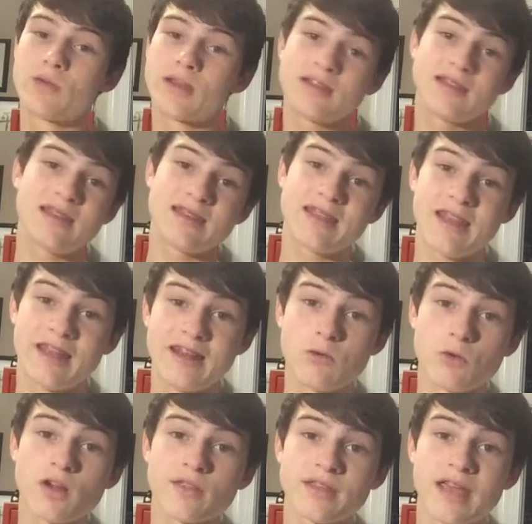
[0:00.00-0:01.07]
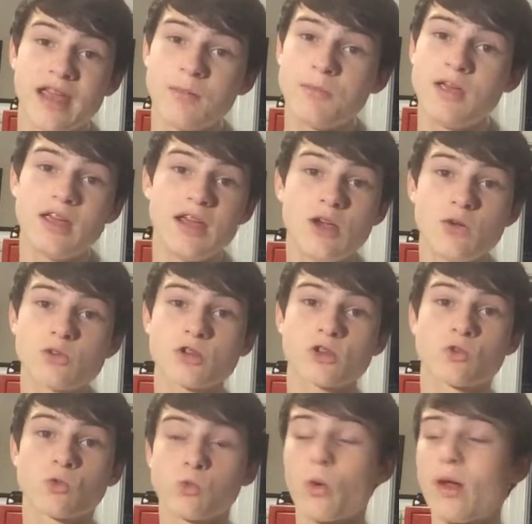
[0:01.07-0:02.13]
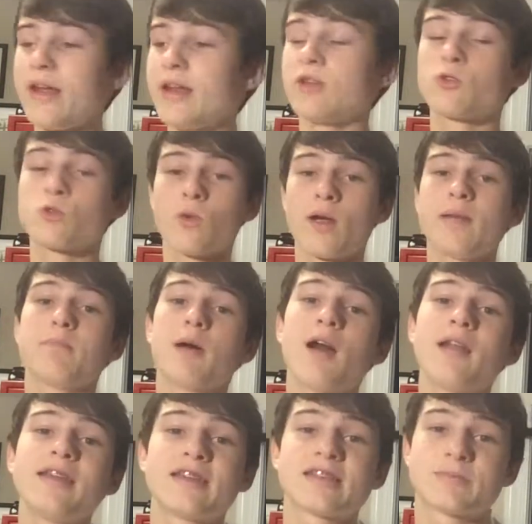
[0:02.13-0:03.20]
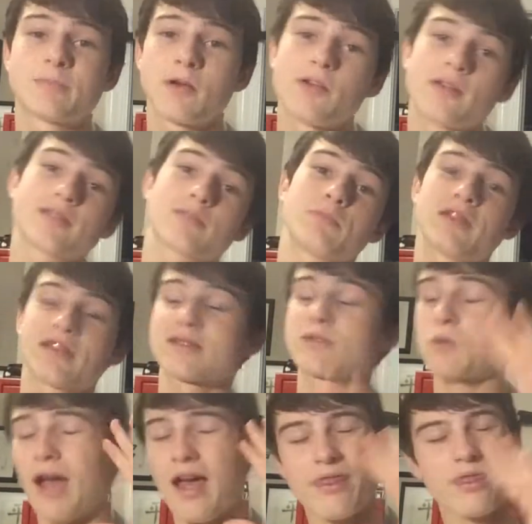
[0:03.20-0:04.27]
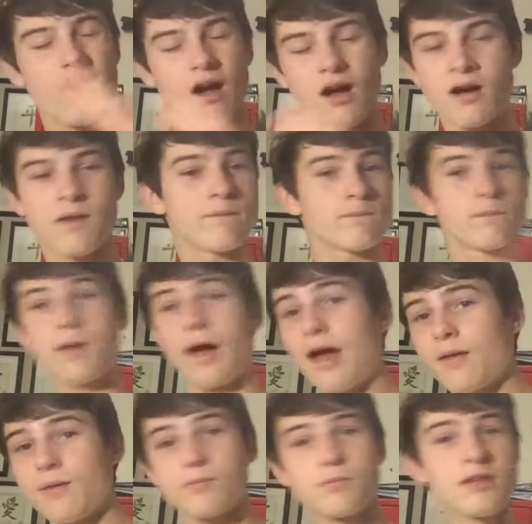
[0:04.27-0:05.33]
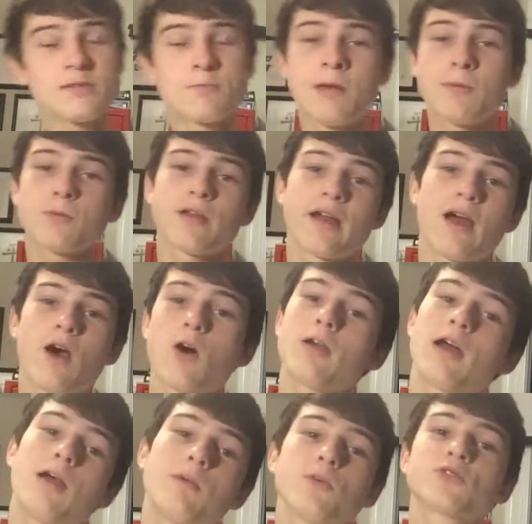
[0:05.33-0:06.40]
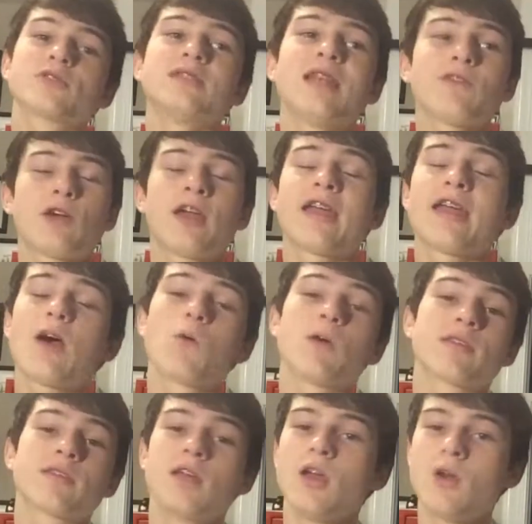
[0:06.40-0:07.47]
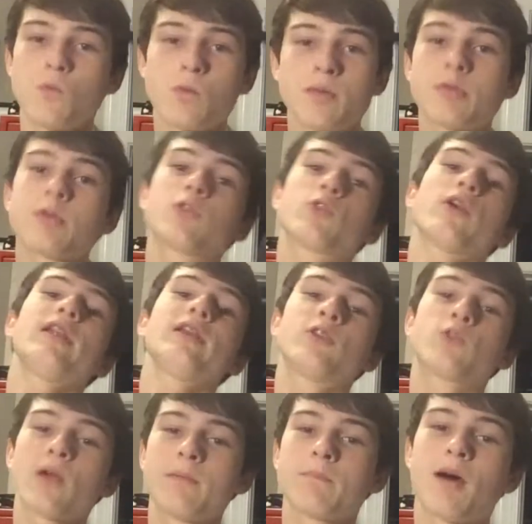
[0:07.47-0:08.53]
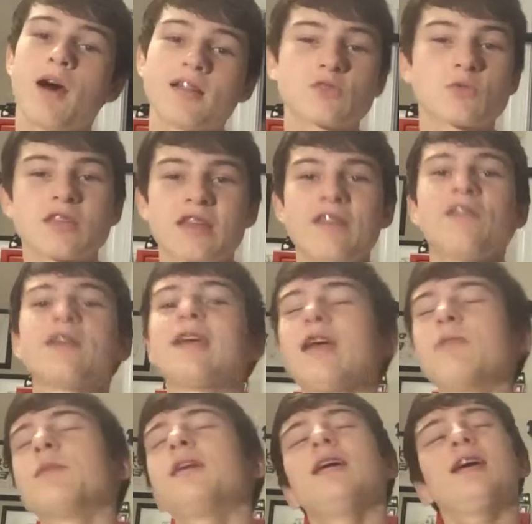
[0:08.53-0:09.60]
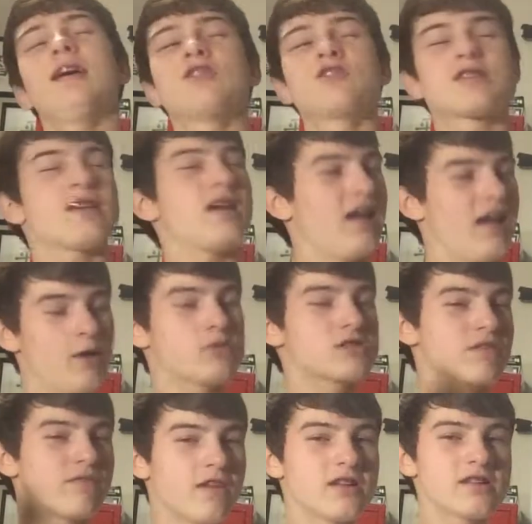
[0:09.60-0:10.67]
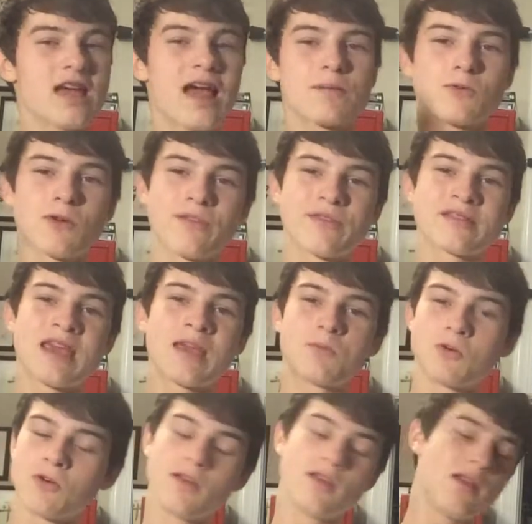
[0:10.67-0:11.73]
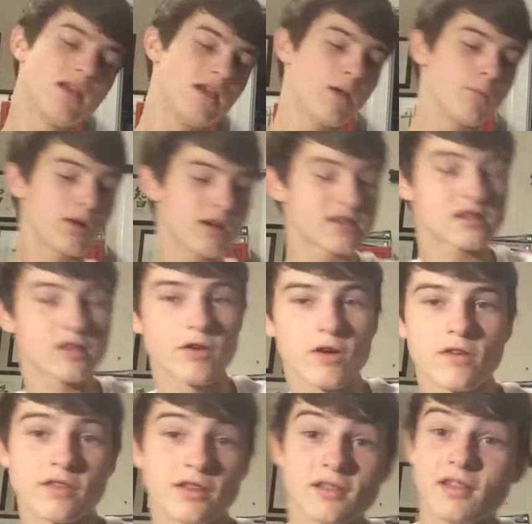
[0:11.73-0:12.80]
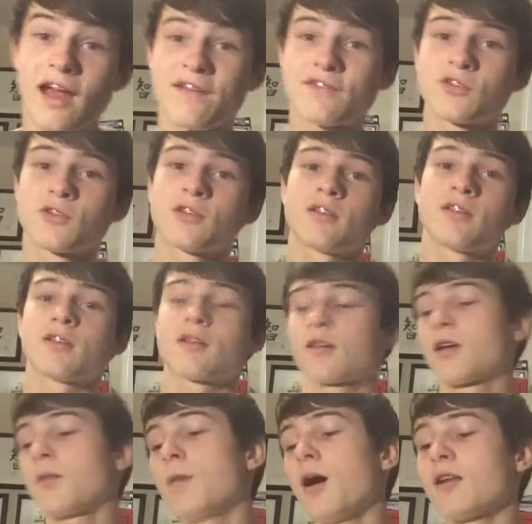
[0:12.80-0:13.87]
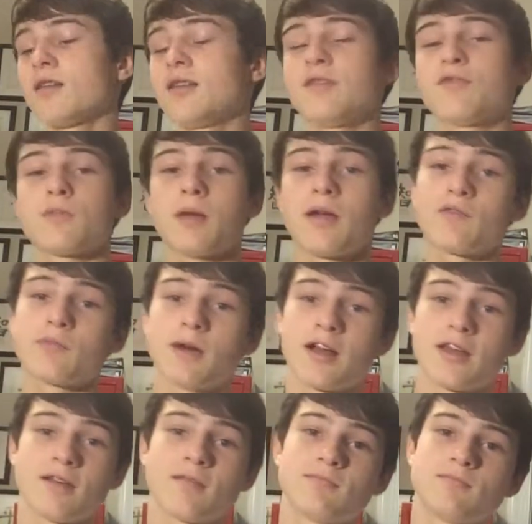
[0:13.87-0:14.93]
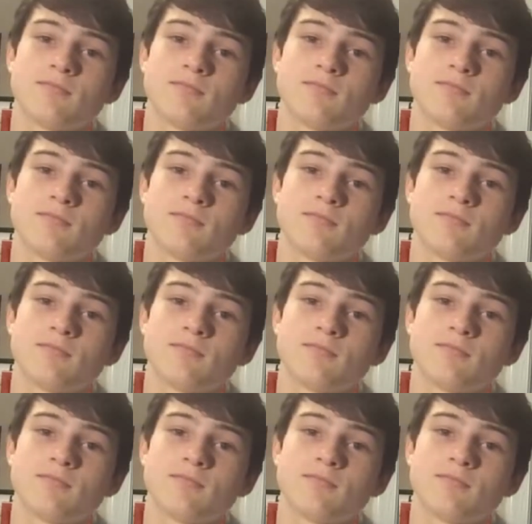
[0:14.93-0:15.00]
really didn't get anywhere in the game, it was a great bonding experience because these people that I almost never hang out with, we created great bonds within the game, and just it was a fun time around the table because of all the laughter and camaraderie from everybody.